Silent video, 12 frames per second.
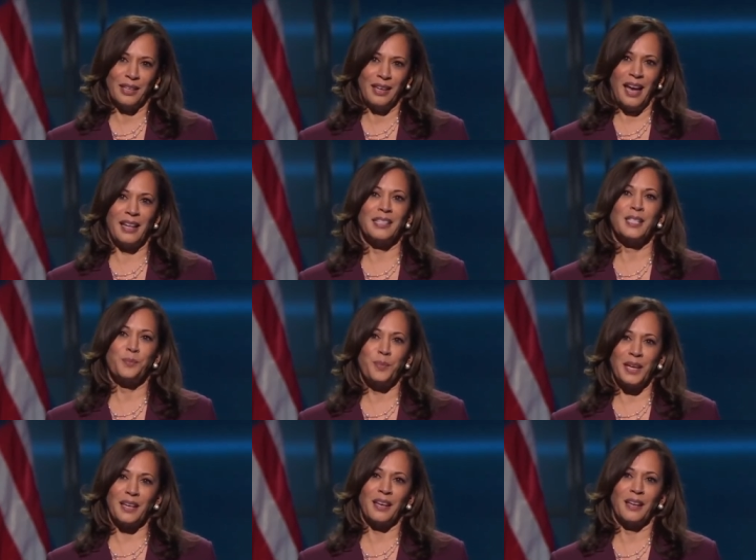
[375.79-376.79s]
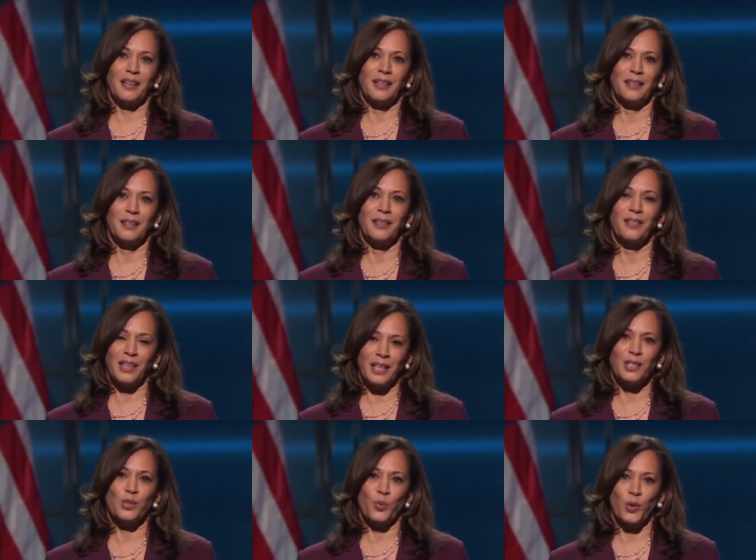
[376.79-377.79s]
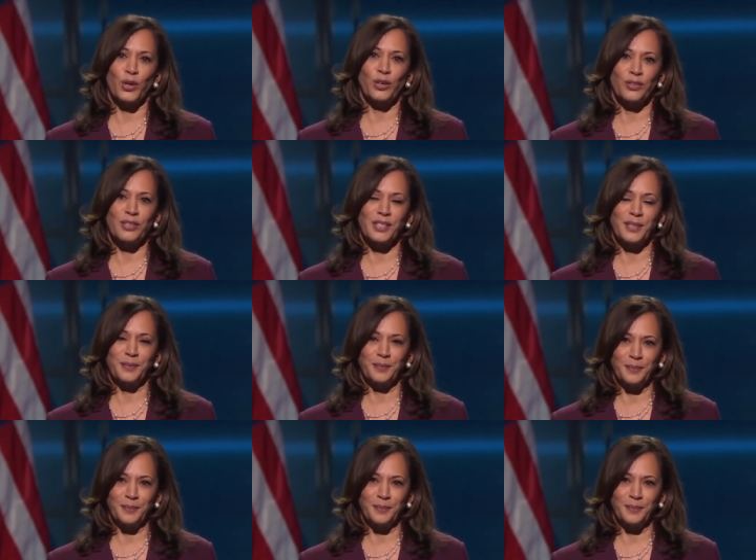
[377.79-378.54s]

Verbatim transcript: and speaking these words.